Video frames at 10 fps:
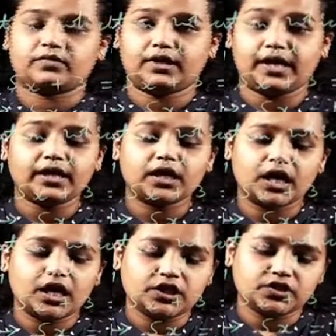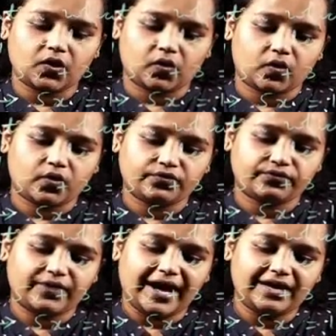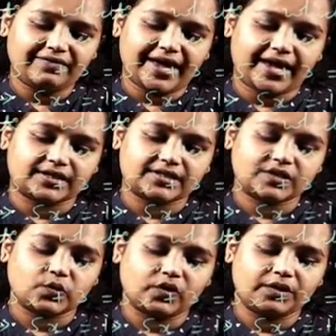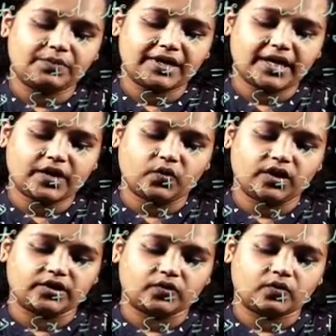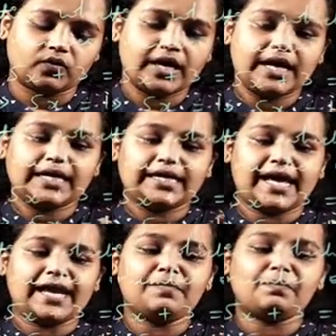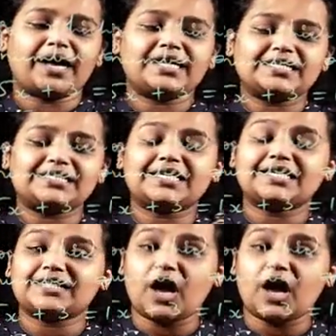correct? So, 5x will be equal to 10 minus 3 is